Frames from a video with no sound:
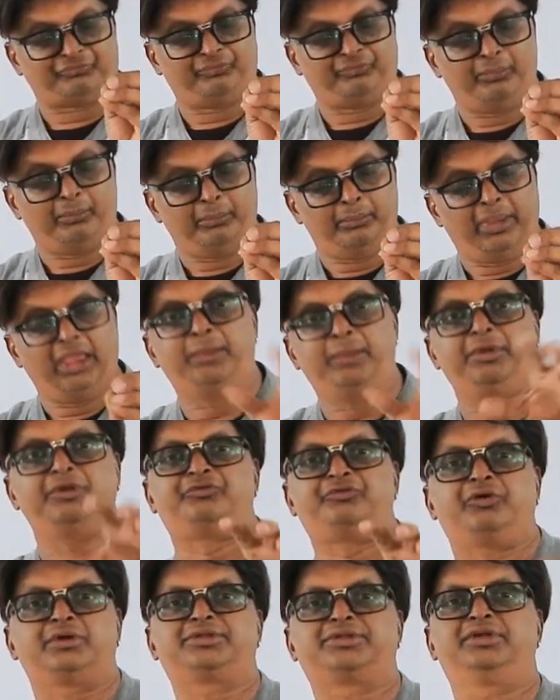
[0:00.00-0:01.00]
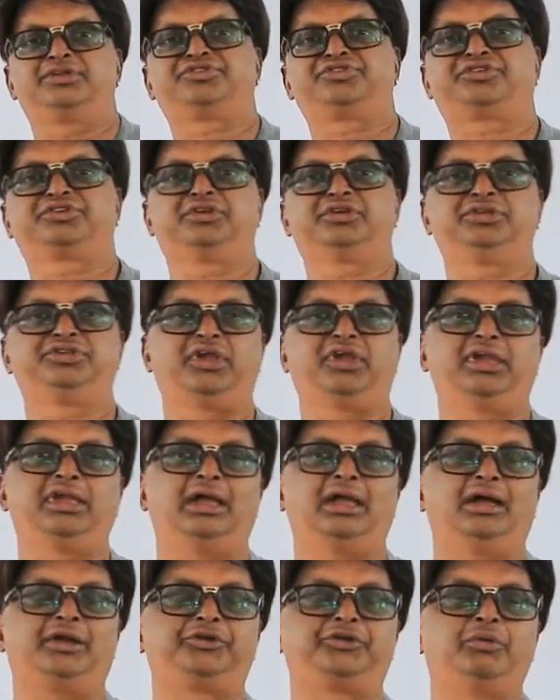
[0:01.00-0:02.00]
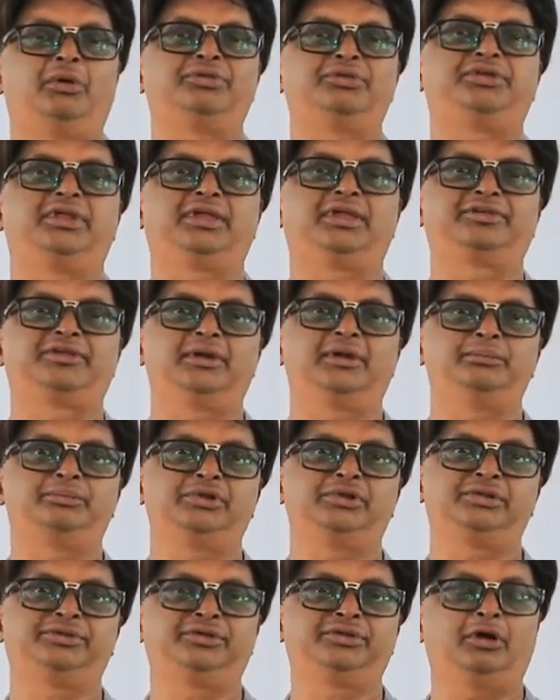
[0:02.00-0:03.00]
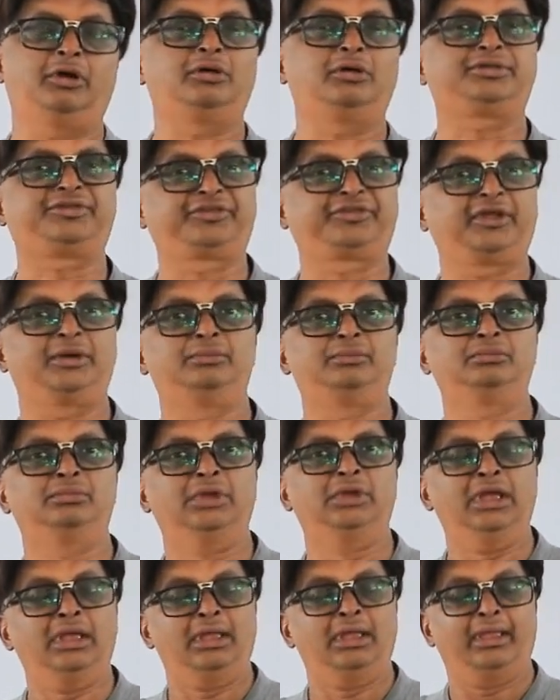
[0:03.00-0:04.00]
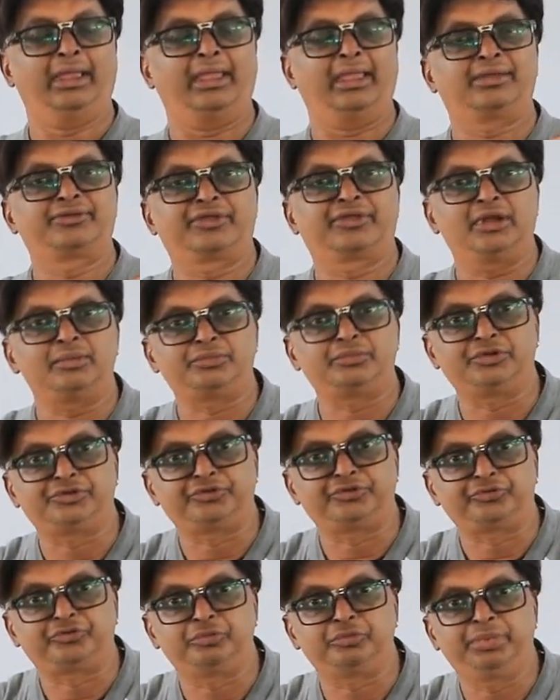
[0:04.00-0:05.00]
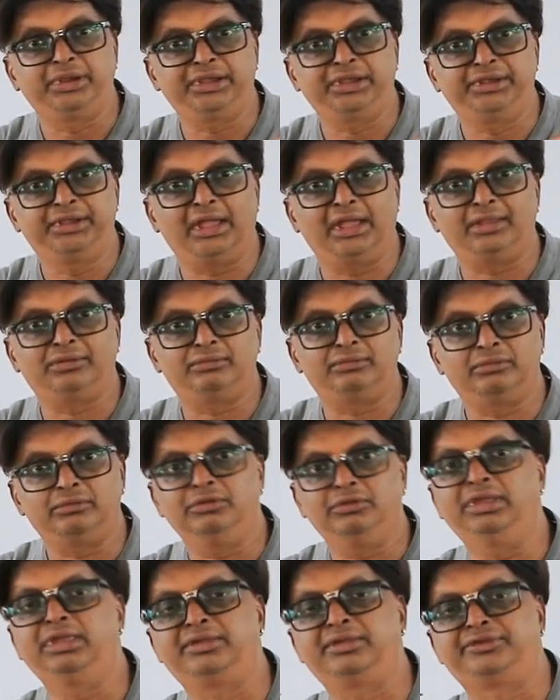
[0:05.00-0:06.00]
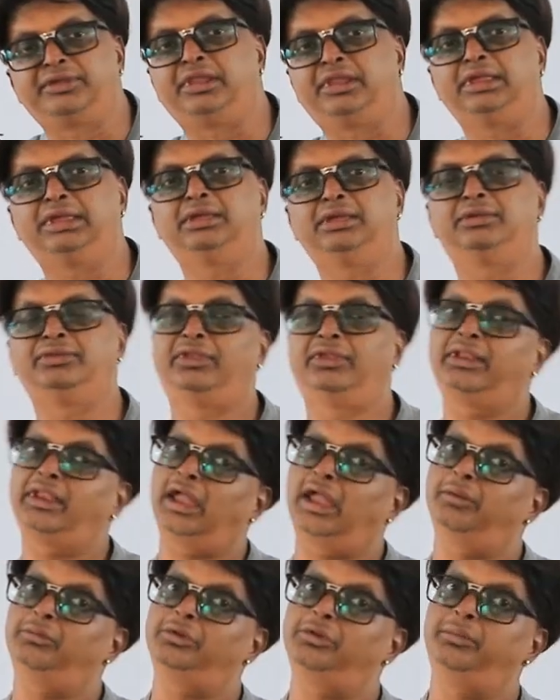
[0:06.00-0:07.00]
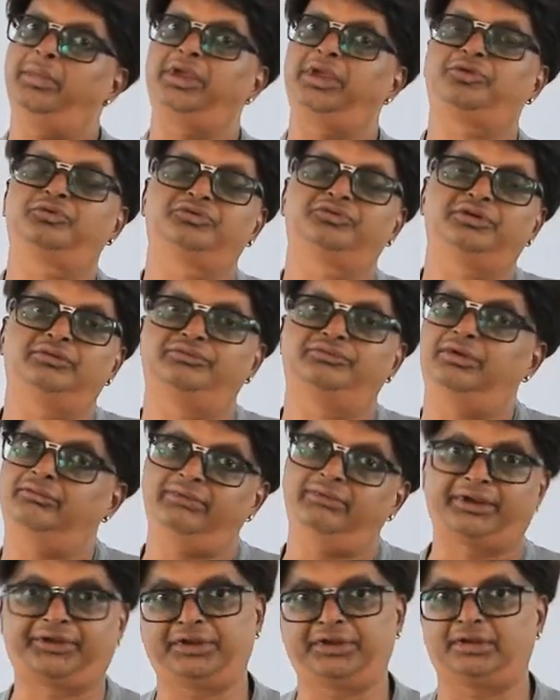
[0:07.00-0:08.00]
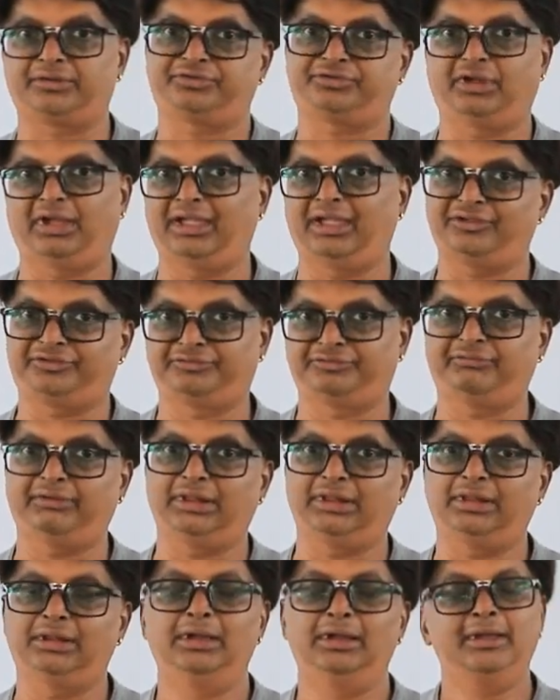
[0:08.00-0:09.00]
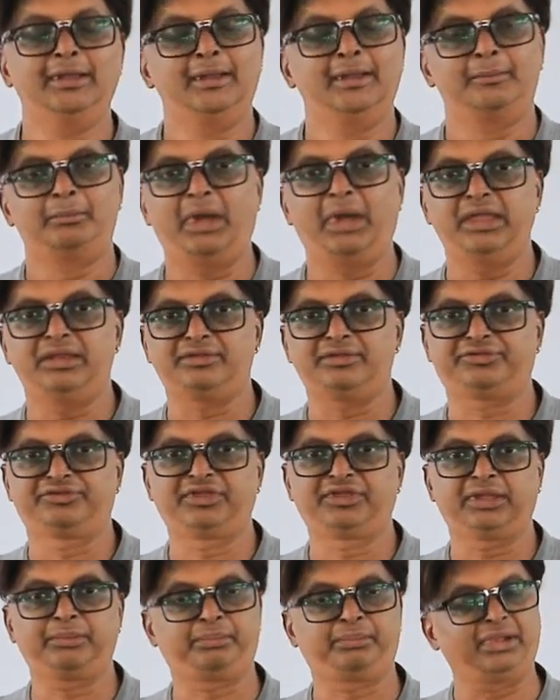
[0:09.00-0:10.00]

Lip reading: maybe for such JEE advanced examples or some examples to be done easily, then I will make use of the vectors as well. Minus j,